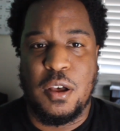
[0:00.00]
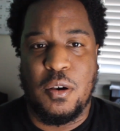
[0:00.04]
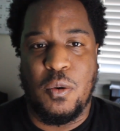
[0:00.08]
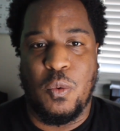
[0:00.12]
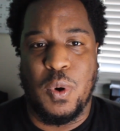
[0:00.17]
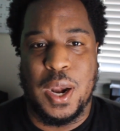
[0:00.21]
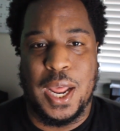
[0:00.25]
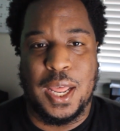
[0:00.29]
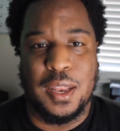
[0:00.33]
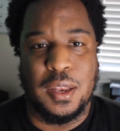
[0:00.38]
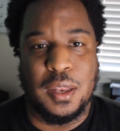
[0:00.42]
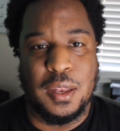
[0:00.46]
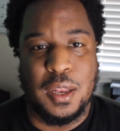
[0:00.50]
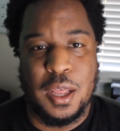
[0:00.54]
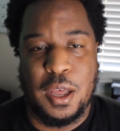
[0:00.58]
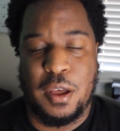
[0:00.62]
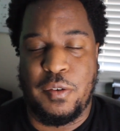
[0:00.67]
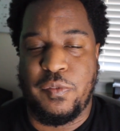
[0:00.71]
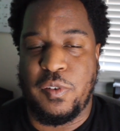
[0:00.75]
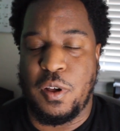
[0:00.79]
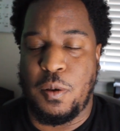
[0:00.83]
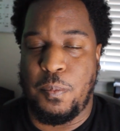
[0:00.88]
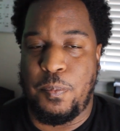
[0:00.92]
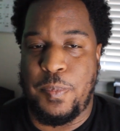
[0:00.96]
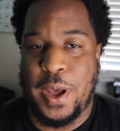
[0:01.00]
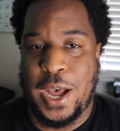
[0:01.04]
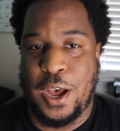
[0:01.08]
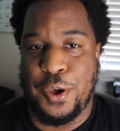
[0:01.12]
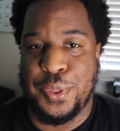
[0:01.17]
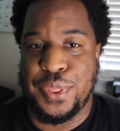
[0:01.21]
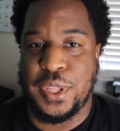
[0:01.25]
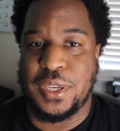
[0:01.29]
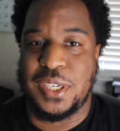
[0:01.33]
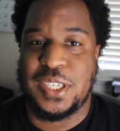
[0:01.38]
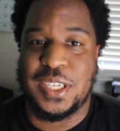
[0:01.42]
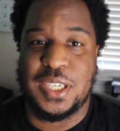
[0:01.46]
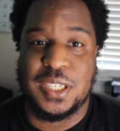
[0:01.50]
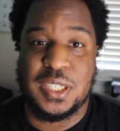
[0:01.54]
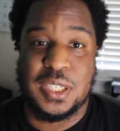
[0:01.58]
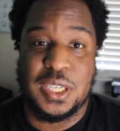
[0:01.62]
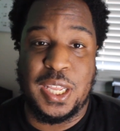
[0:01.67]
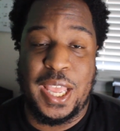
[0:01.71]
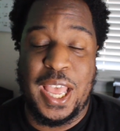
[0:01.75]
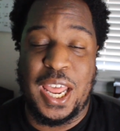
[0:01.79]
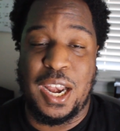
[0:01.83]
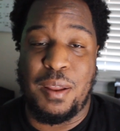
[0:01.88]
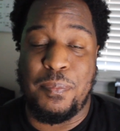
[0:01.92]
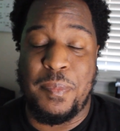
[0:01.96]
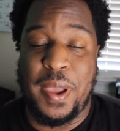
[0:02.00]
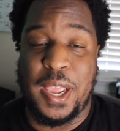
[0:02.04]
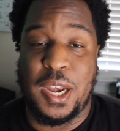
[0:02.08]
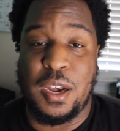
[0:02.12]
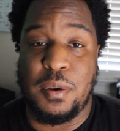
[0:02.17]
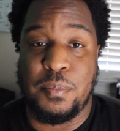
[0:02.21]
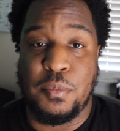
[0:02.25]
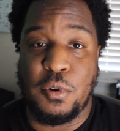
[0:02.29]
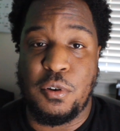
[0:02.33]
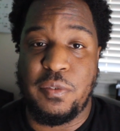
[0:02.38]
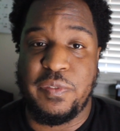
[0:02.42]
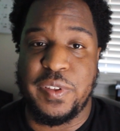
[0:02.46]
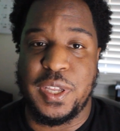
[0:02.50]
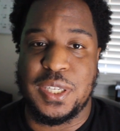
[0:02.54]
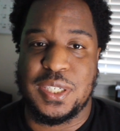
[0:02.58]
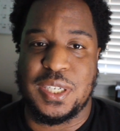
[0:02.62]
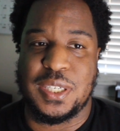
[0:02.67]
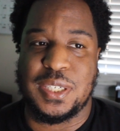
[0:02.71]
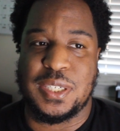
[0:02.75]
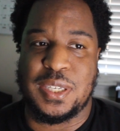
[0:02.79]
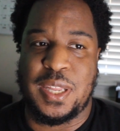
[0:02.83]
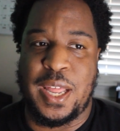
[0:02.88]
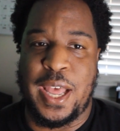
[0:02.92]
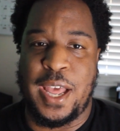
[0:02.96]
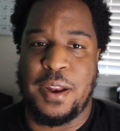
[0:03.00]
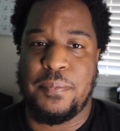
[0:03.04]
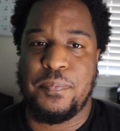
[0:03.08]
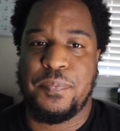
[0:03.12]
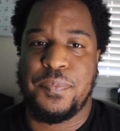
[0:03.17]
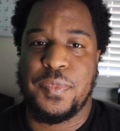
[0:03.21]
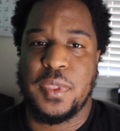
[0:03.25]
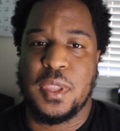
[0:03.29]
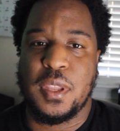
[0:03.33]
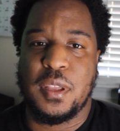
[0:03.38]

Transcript: What I love about the DC animated movies is that